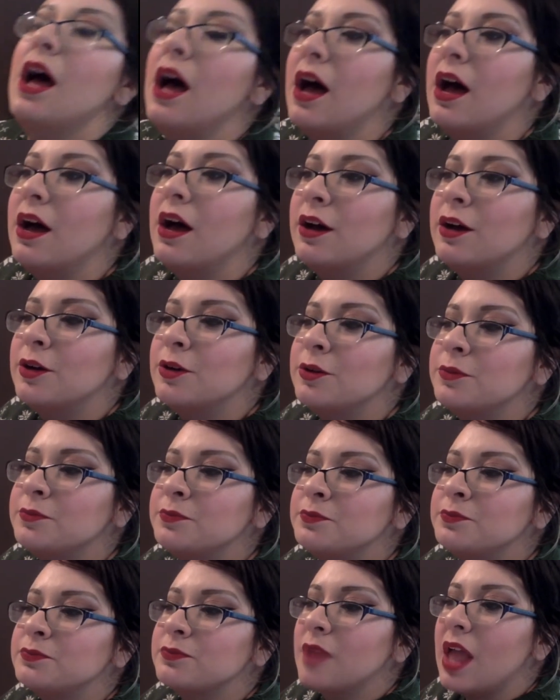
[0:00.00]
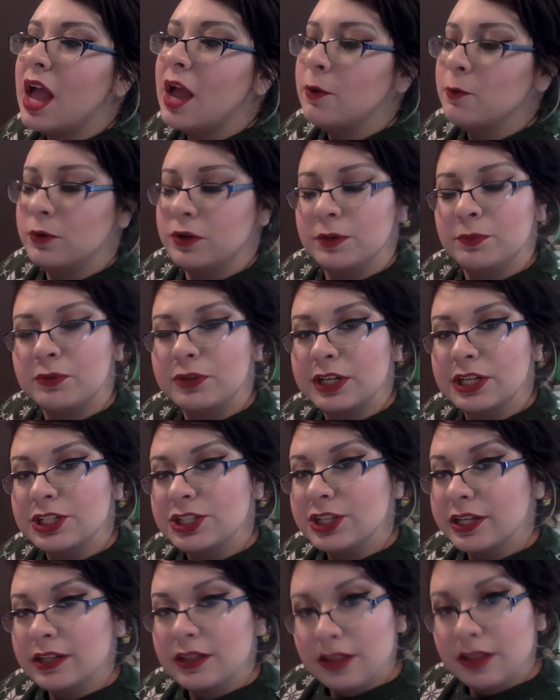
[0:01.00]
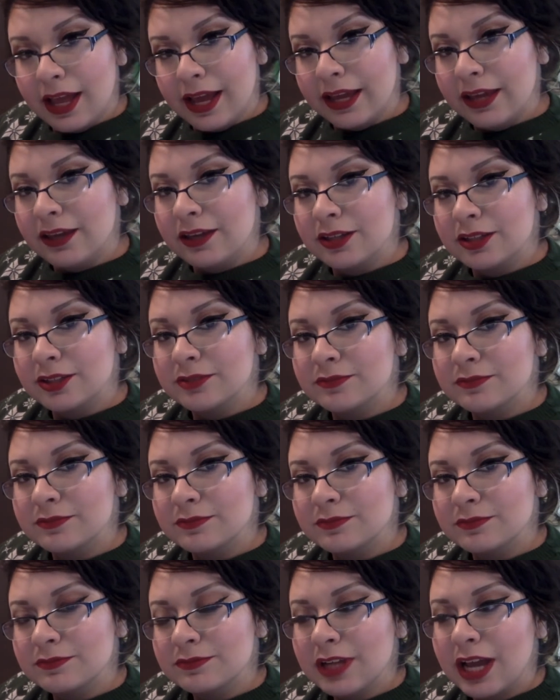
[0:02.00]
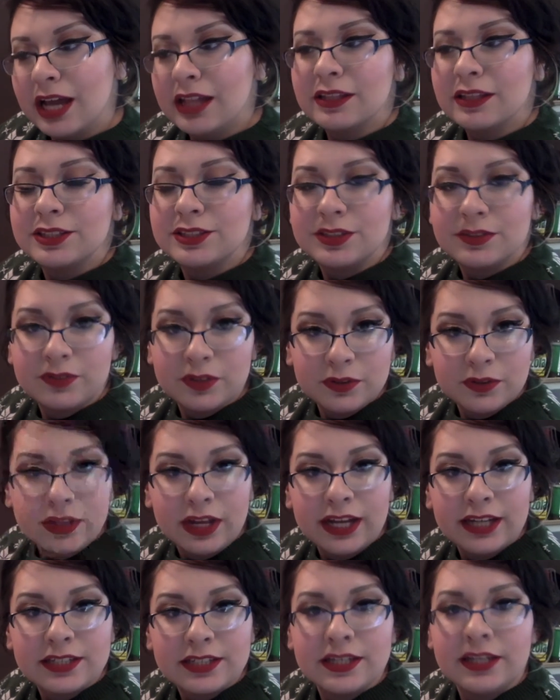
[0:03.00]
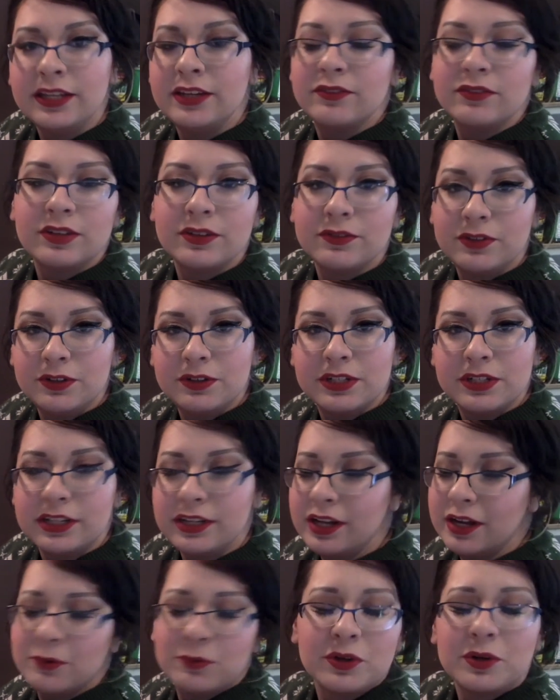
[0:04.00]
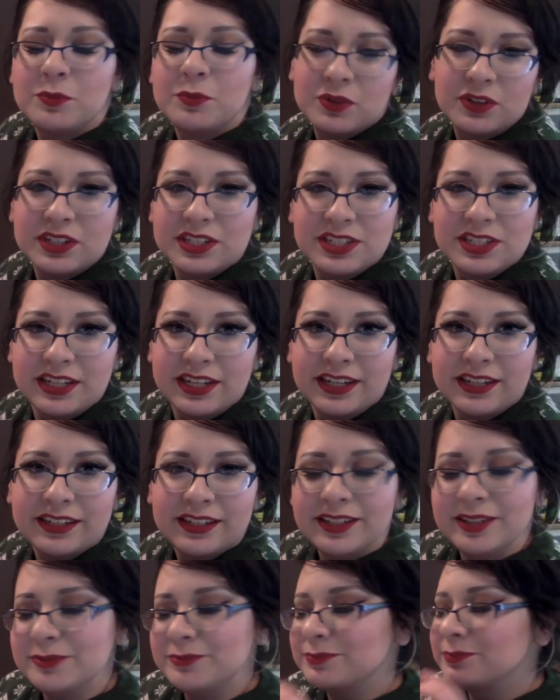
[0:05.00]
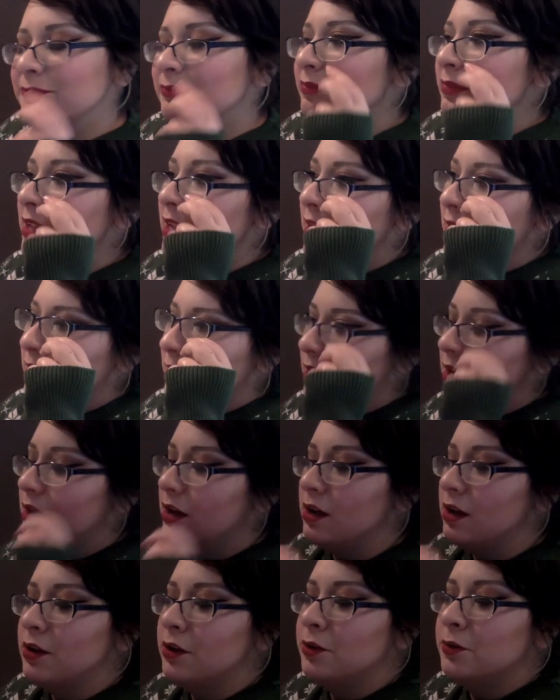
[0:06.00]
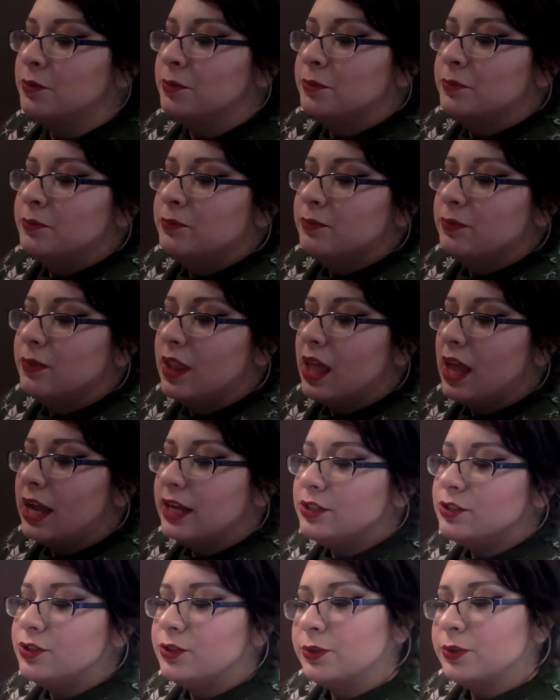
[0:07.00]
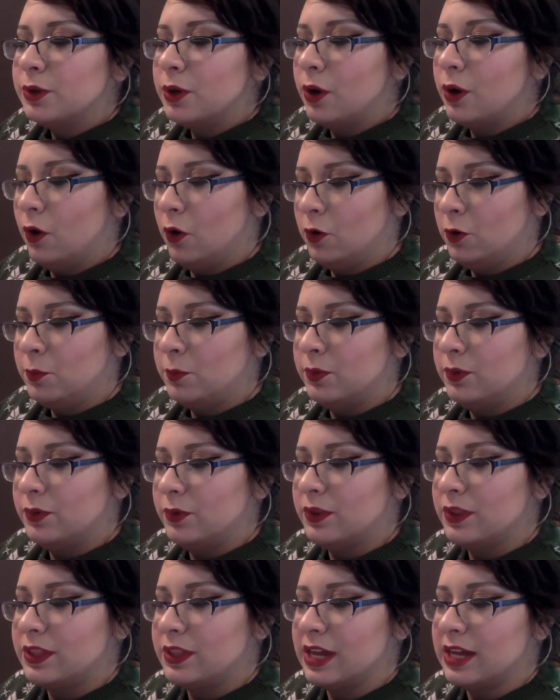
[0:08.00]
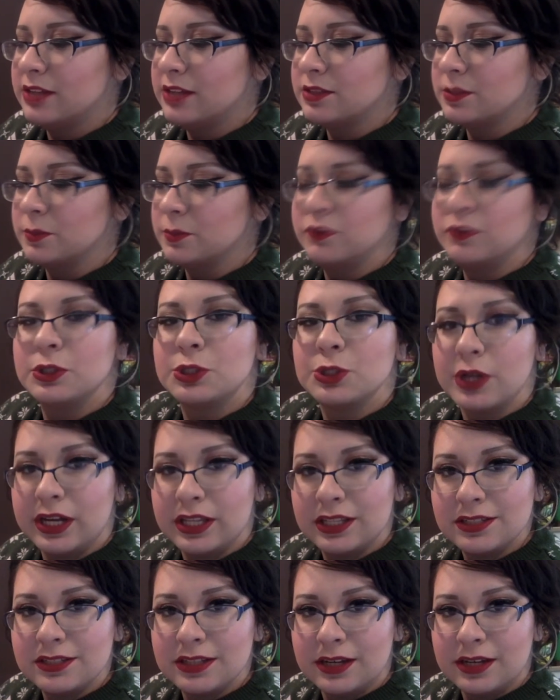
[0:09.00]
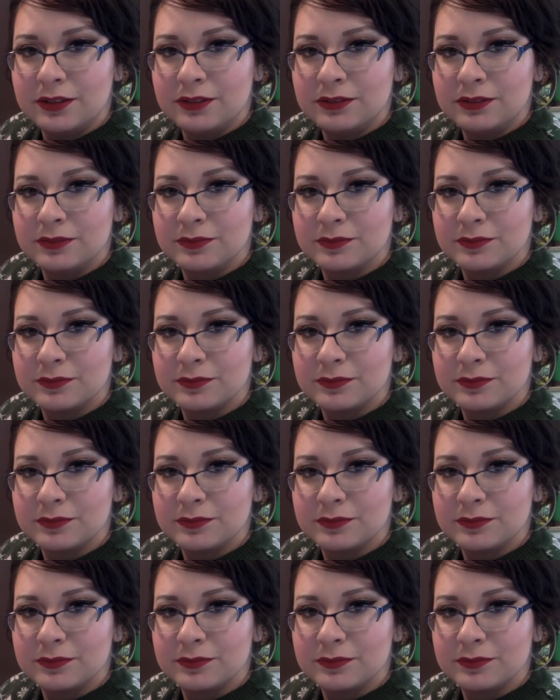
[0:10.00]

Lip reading: I would appreciate a like, at least if you liked it. Even if you didn't, I would appreciate it. I do hope that some of you try this out.